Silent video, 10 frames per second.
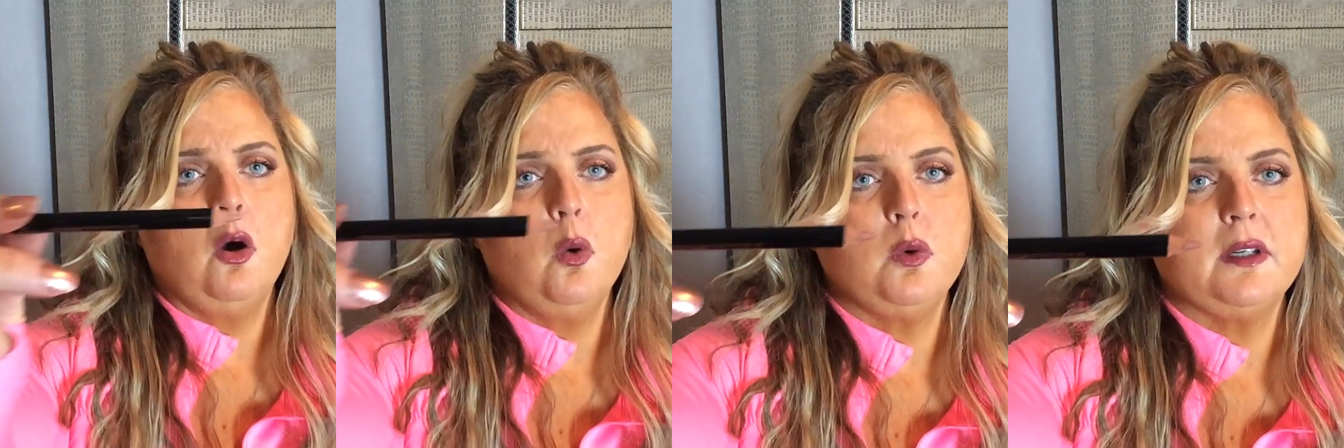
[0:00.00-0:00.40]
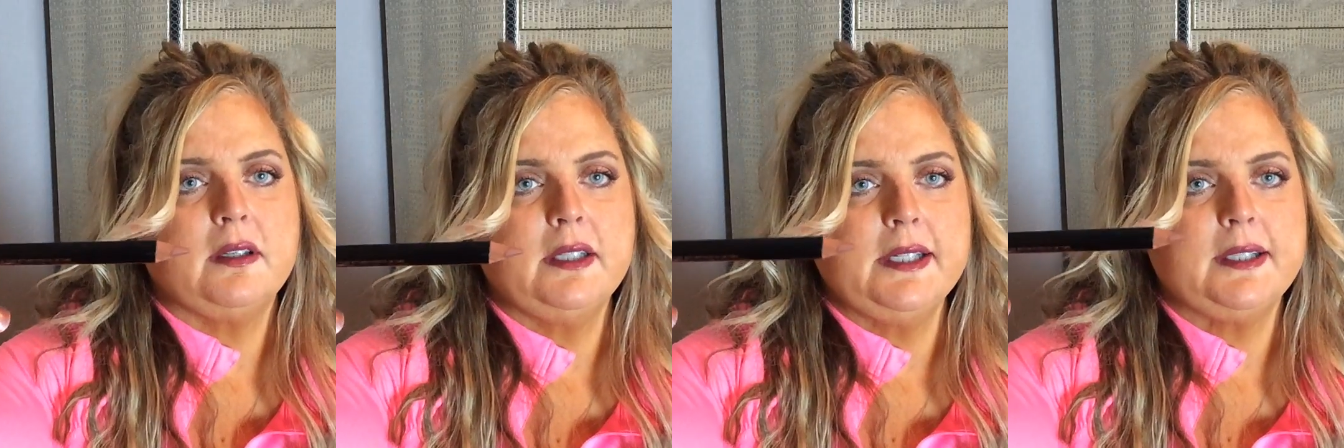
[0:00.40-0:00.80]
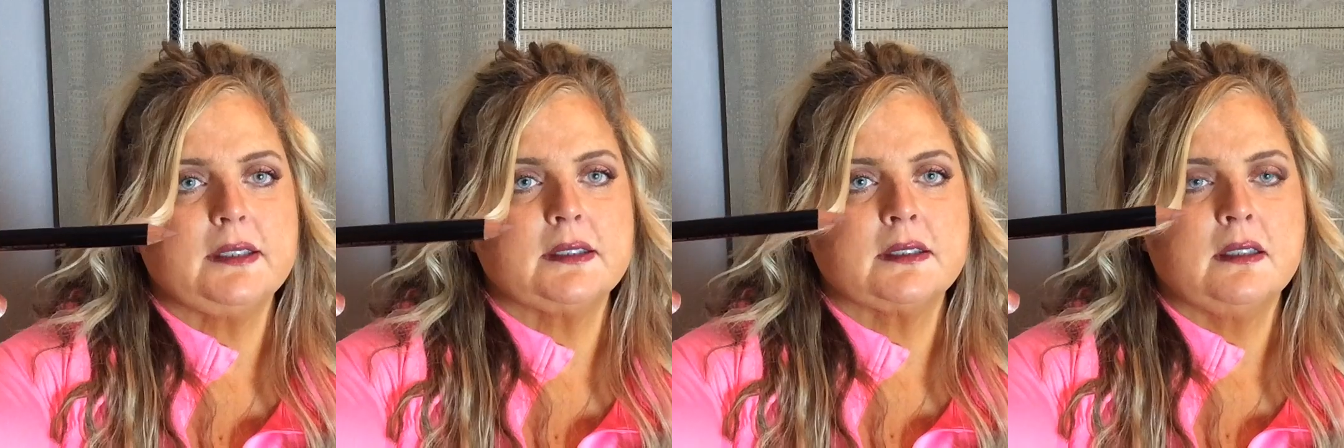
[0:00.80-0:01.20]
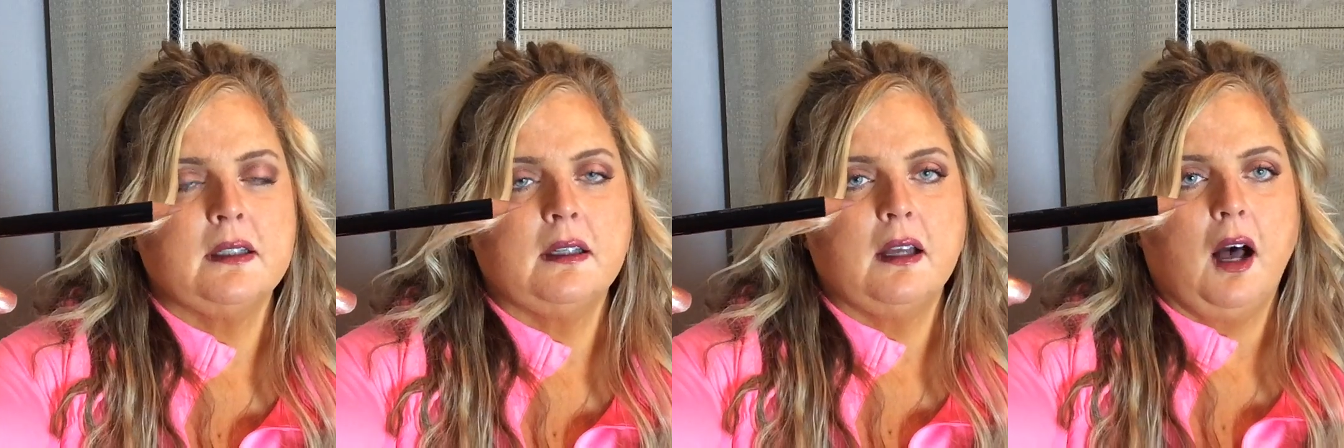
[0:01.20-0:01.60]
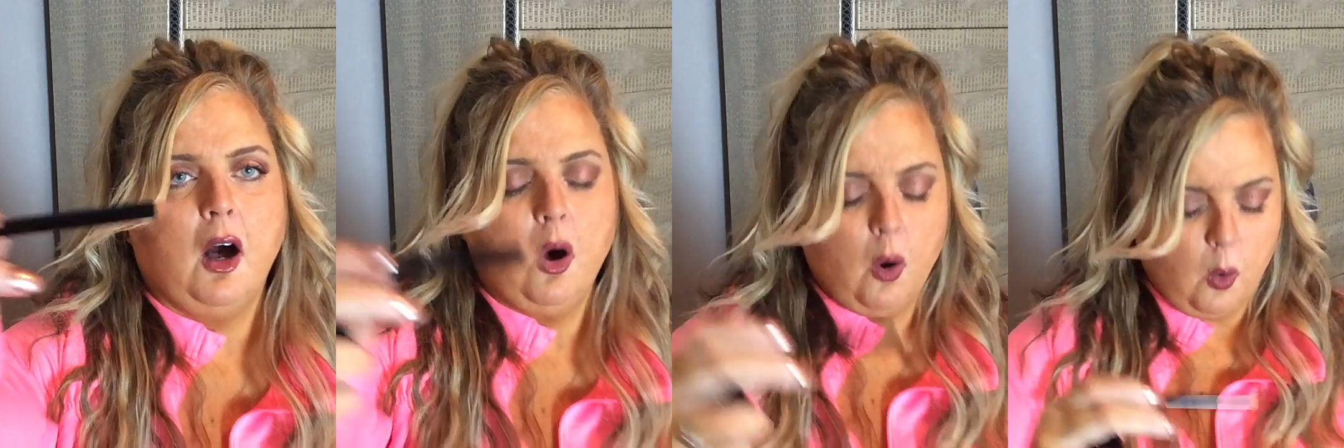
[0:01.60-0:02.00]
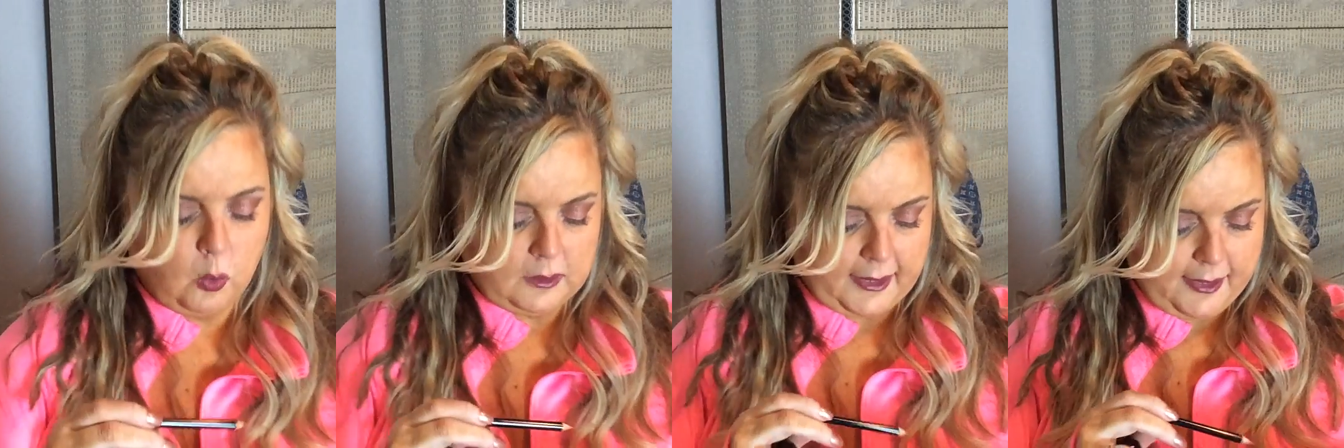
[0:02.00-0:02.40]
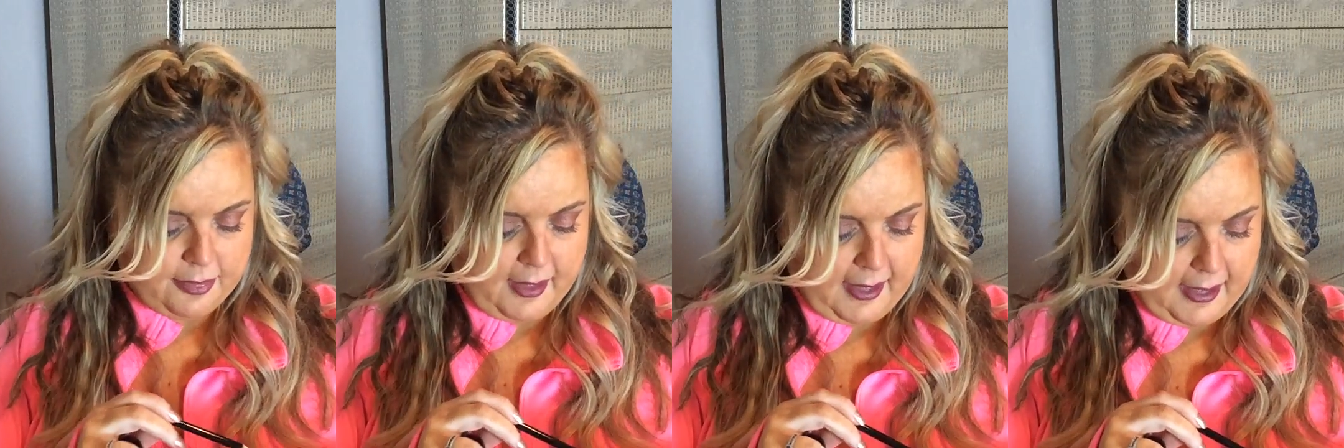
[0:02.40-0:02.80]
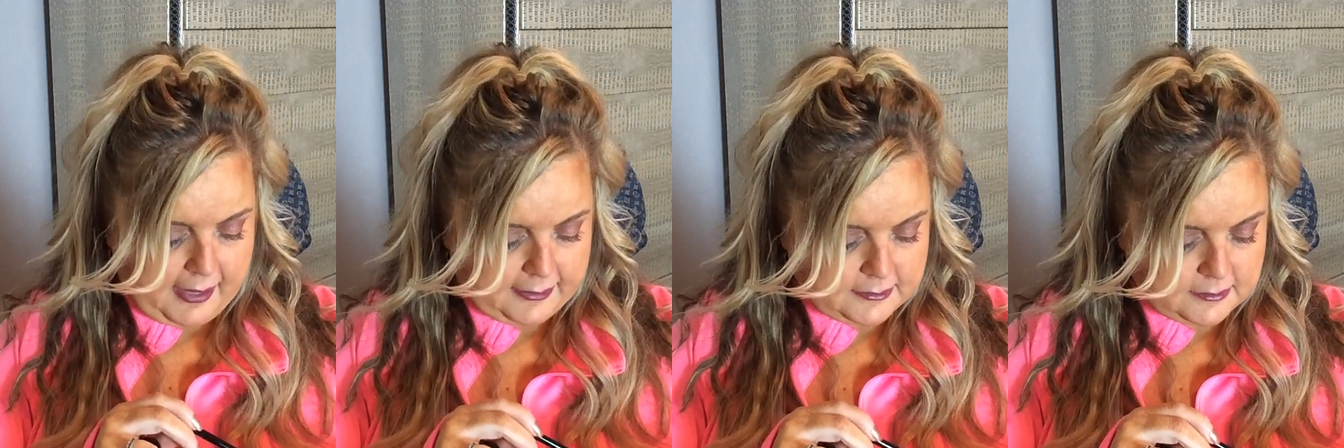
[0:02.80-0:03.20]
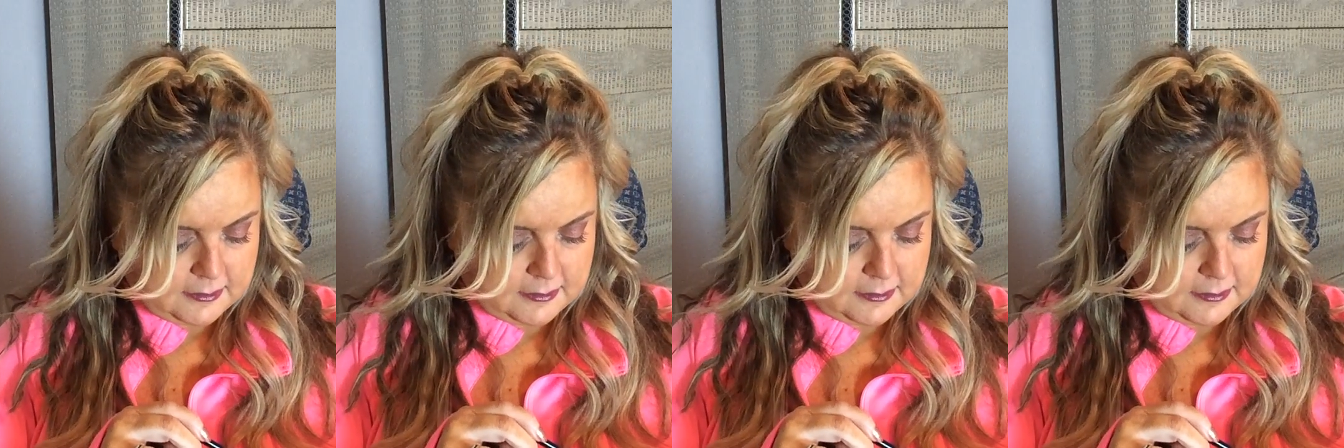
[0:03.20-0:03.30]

Oh, neat. Oh, like that.